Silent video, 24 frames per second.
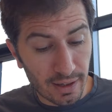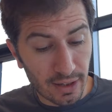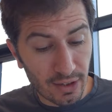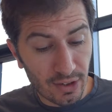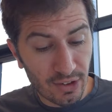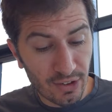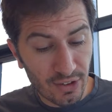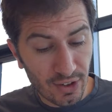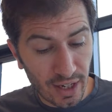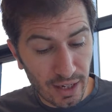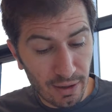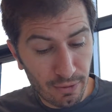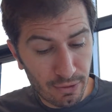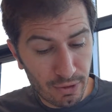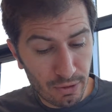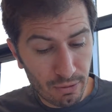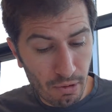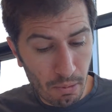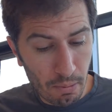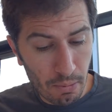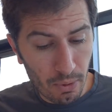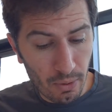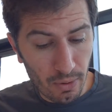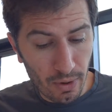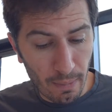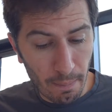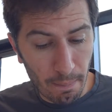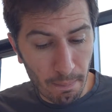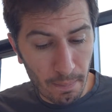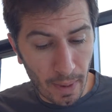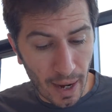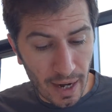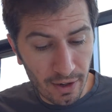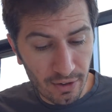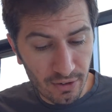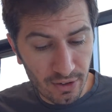it's safe to report
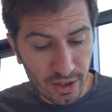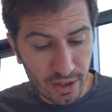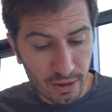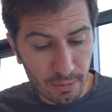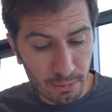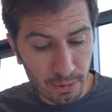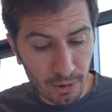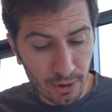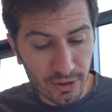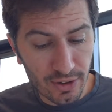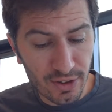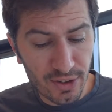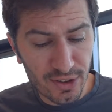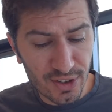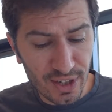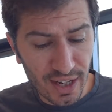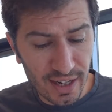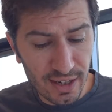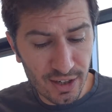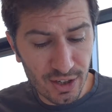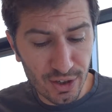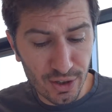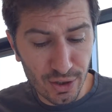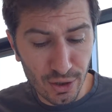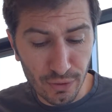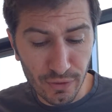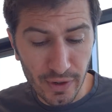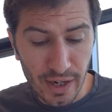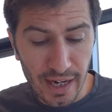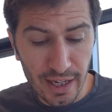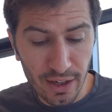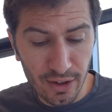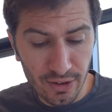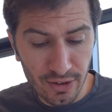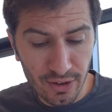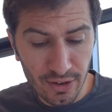a basic protestation of
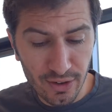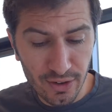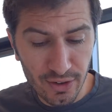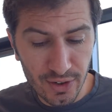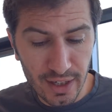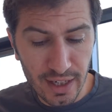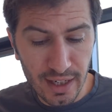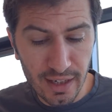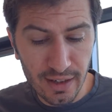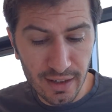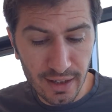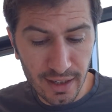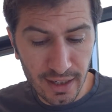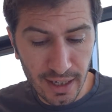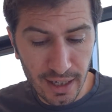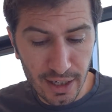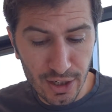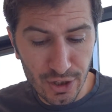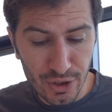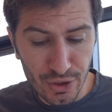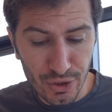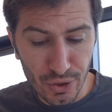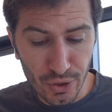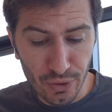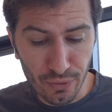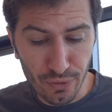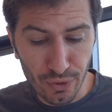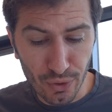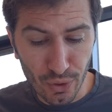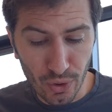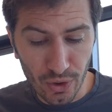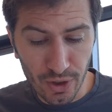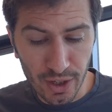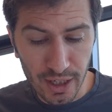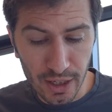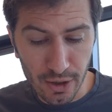innocence, indication of
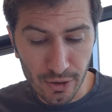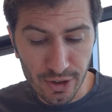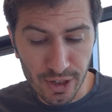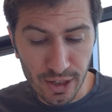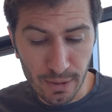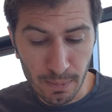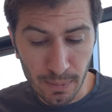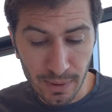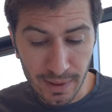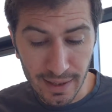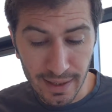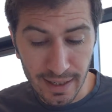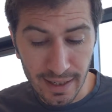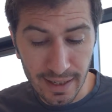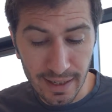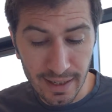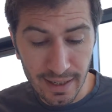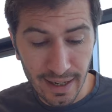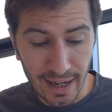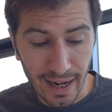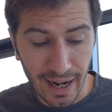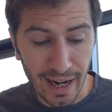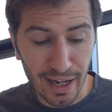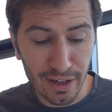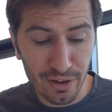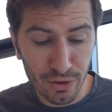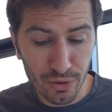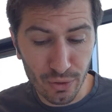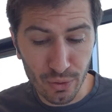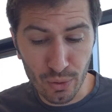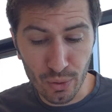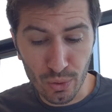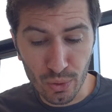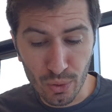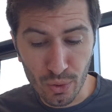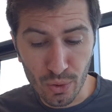not guilty plea, and
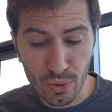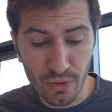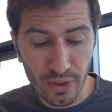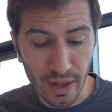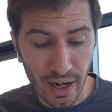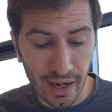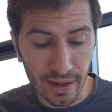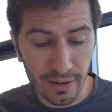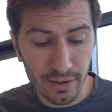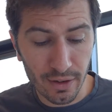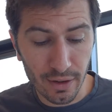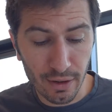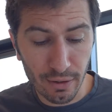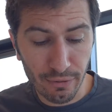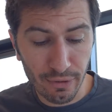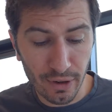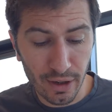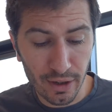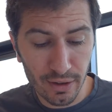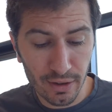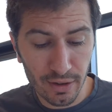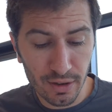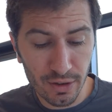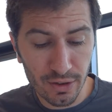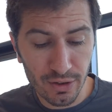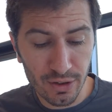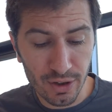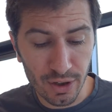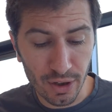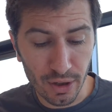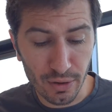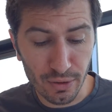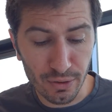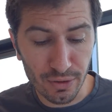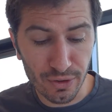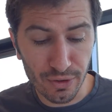or that the defendant has
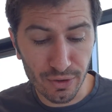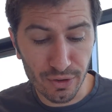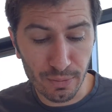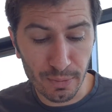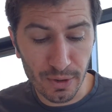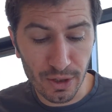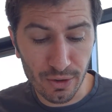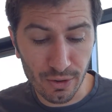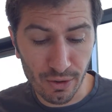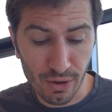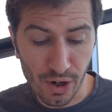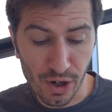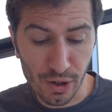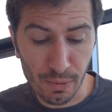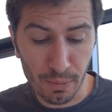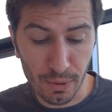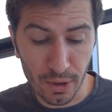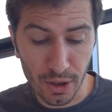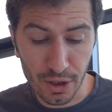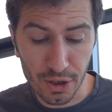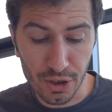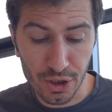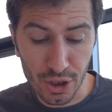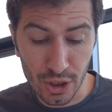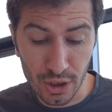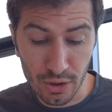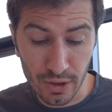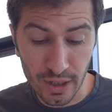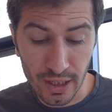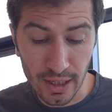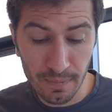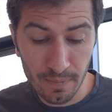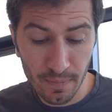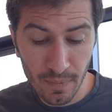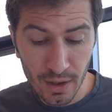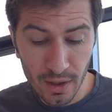chosen to be tried by a
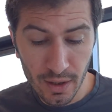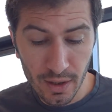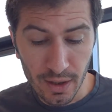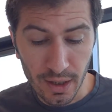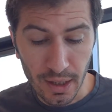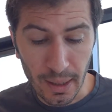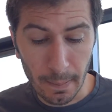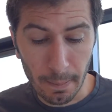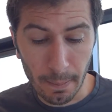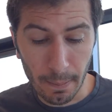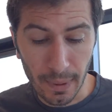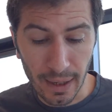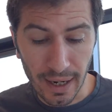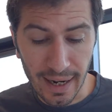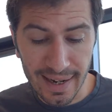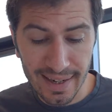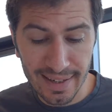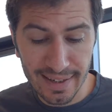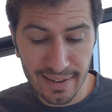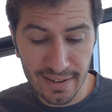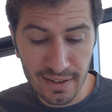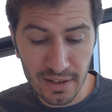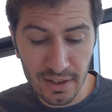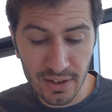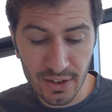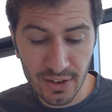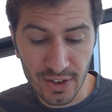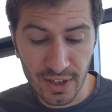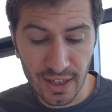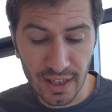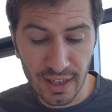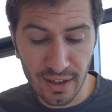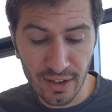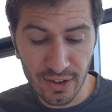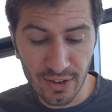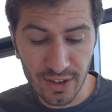jury, and bland
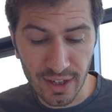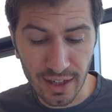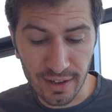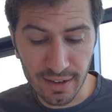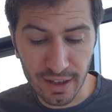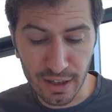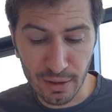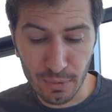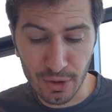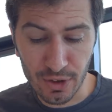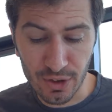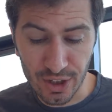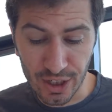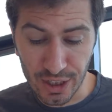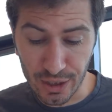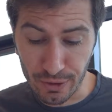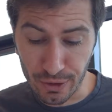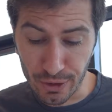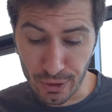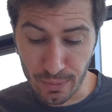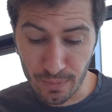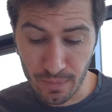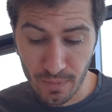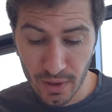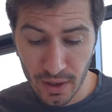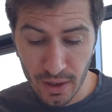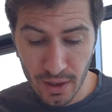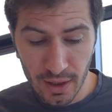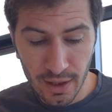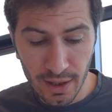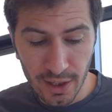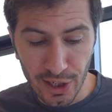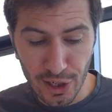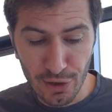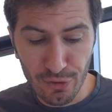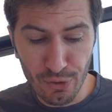scene-setting material,
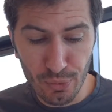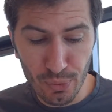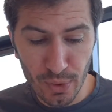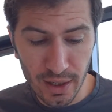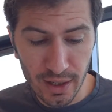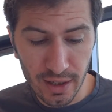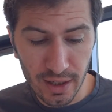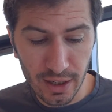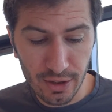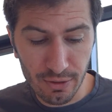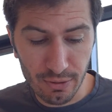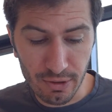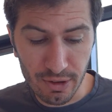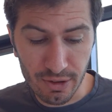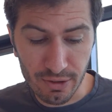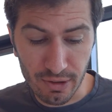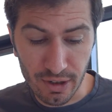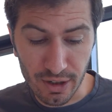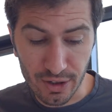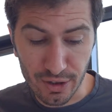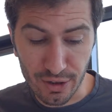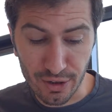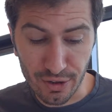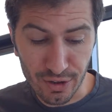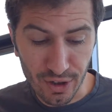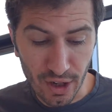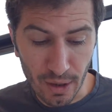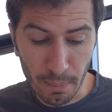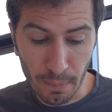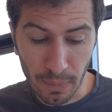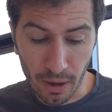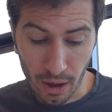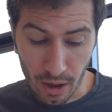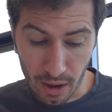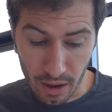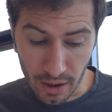even when these restrictions
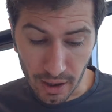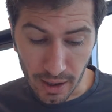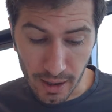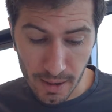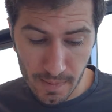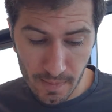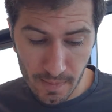apply.